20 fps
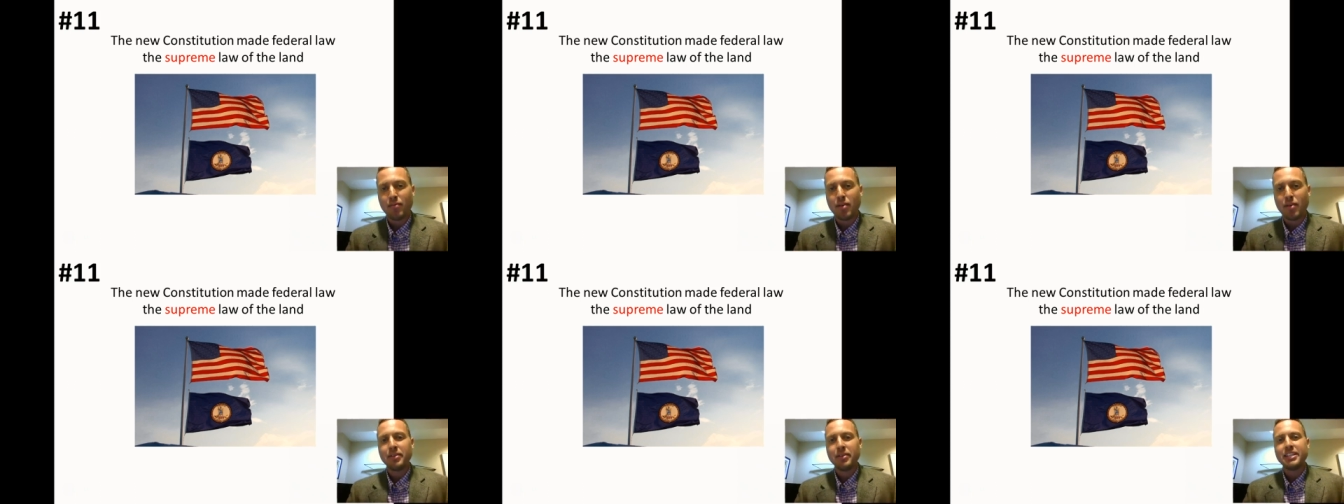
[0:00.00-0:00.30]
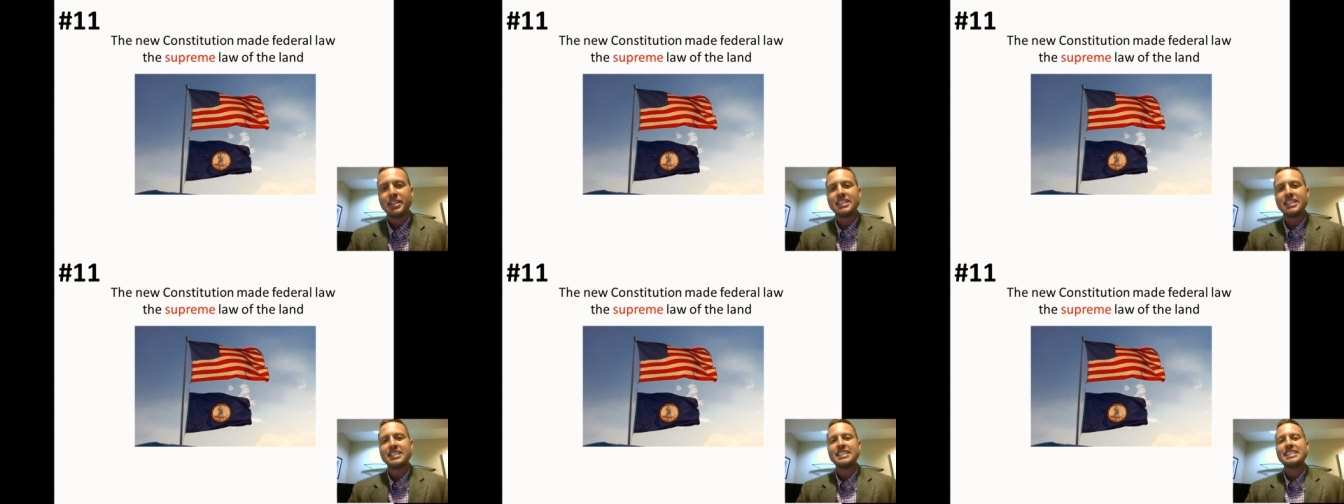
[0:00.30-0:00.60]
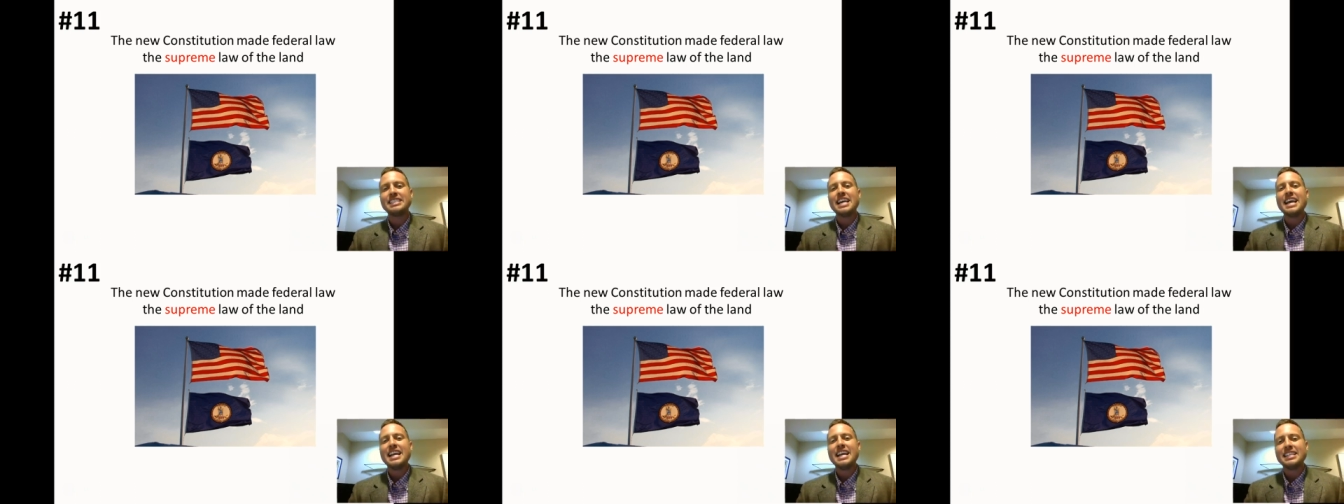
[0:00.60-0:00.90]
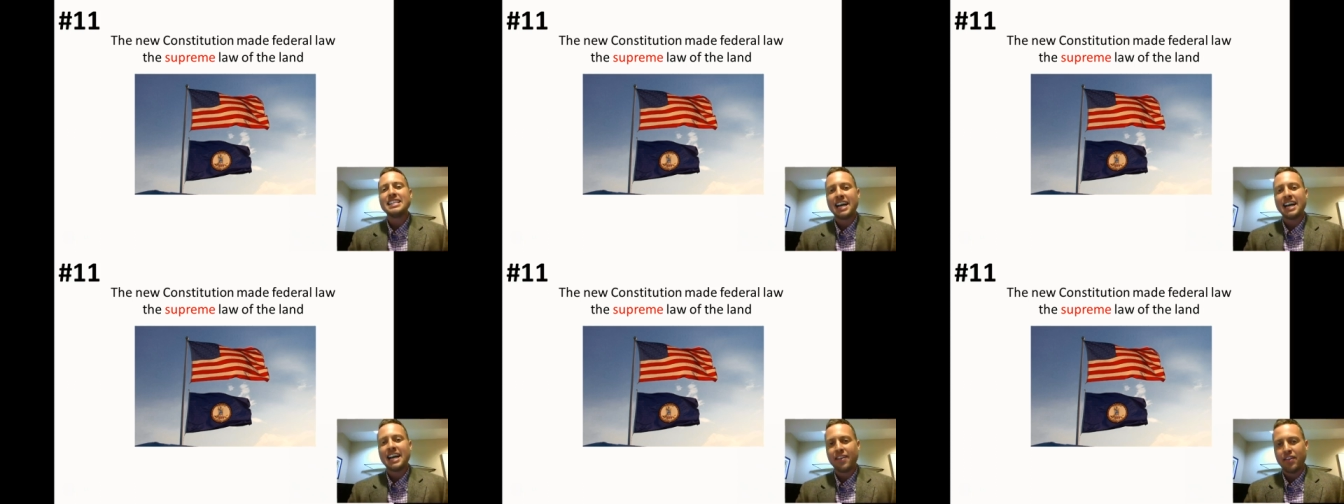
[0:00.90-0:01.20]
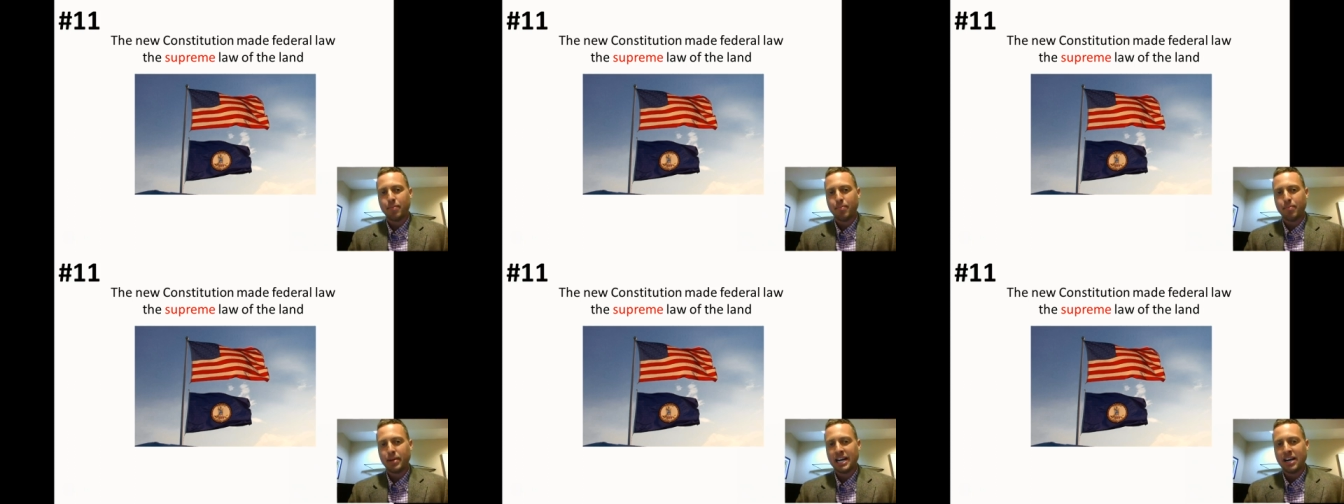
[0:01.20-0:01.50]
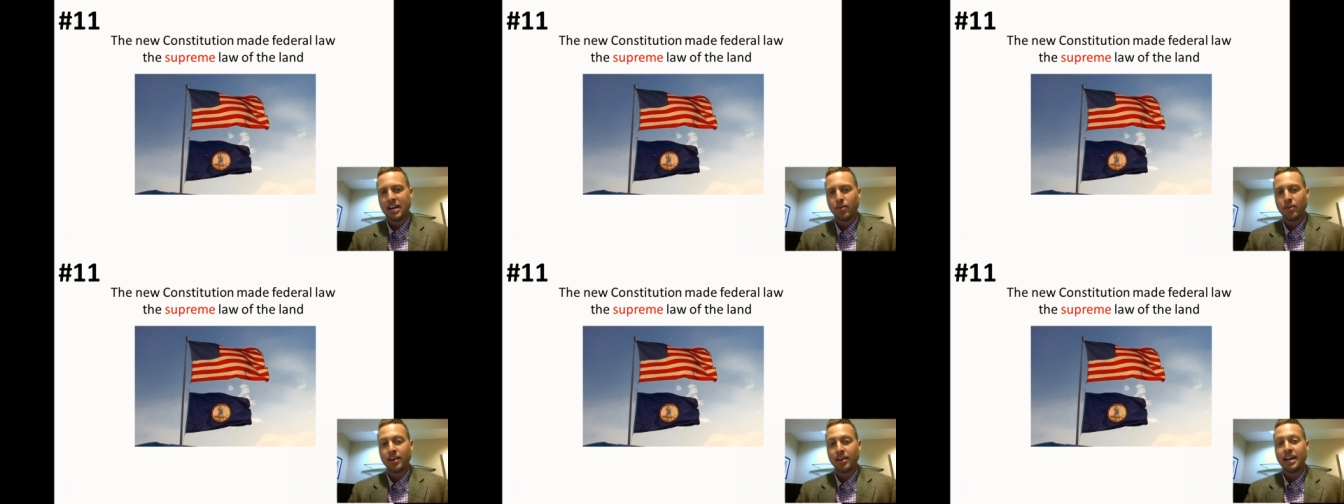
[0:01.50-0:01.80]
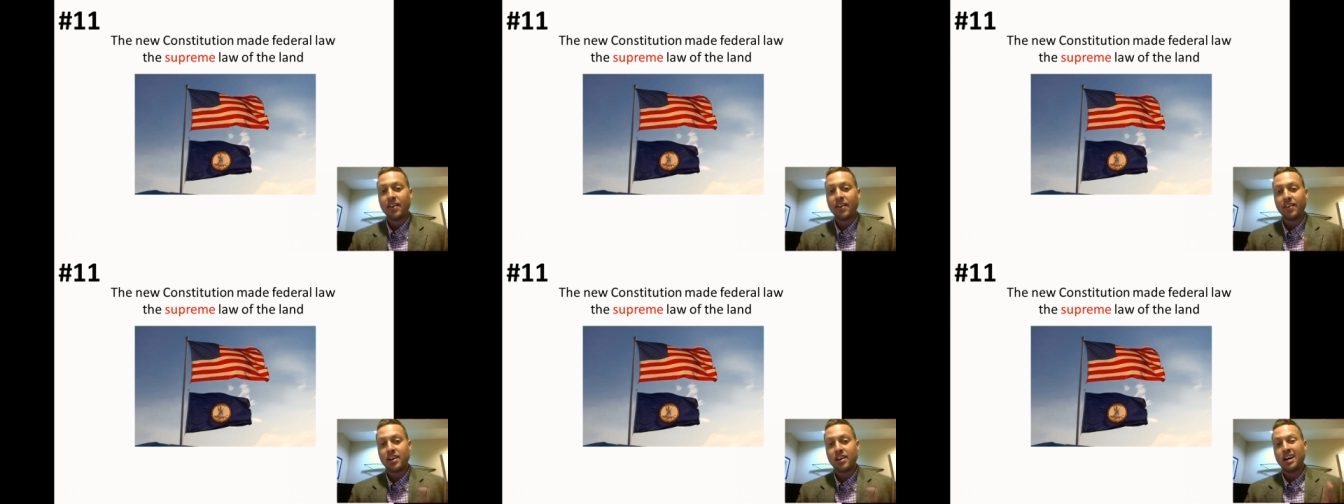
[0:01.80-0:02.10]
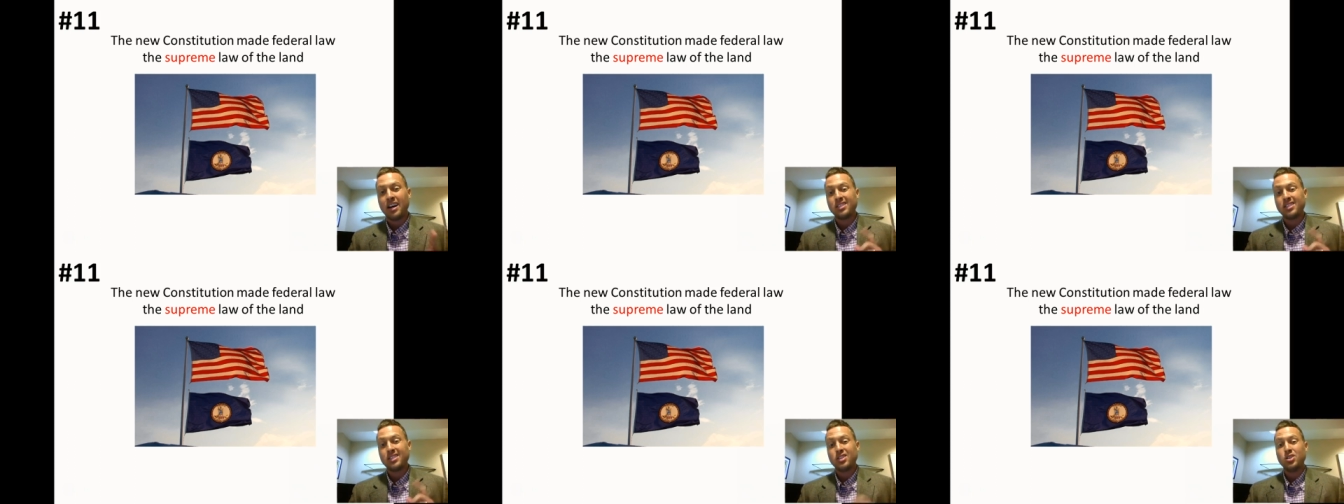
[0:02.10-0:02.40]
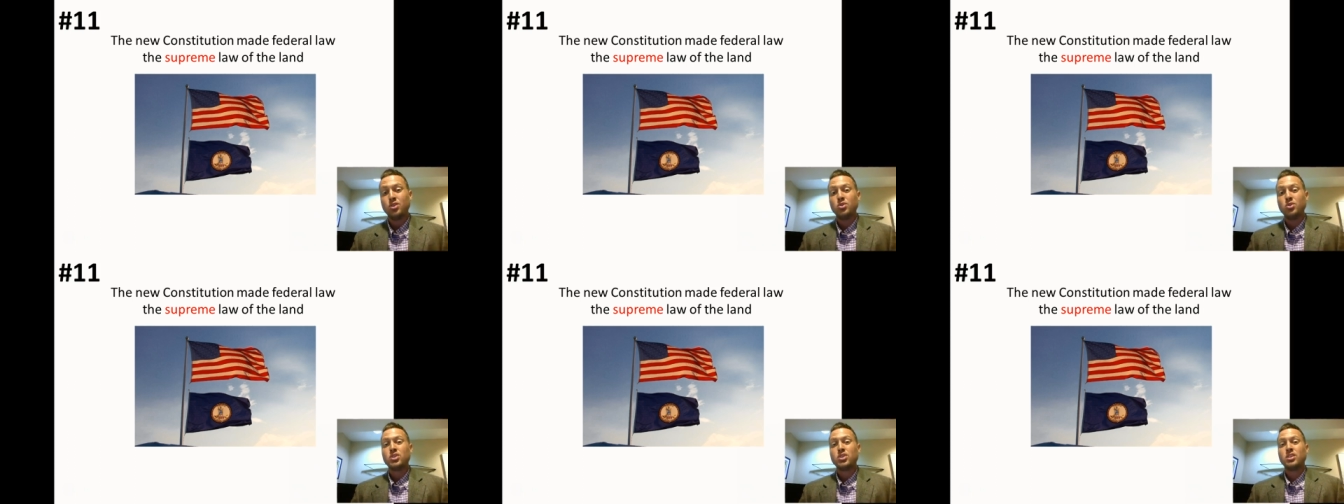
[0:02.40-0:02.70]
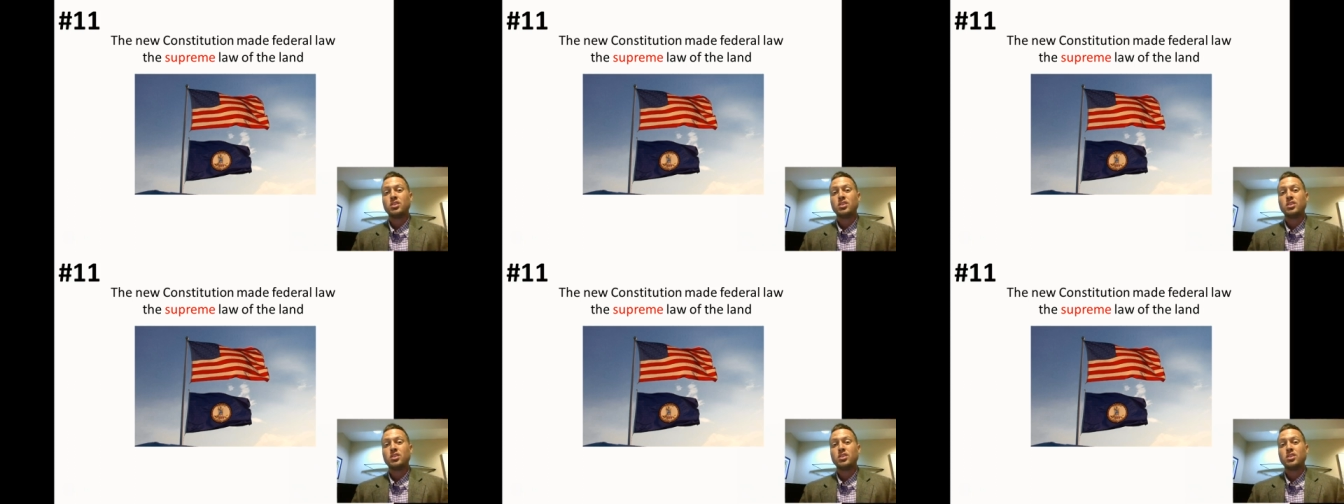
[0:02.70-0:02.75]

Remember, the states had the power. Now the Constitution, the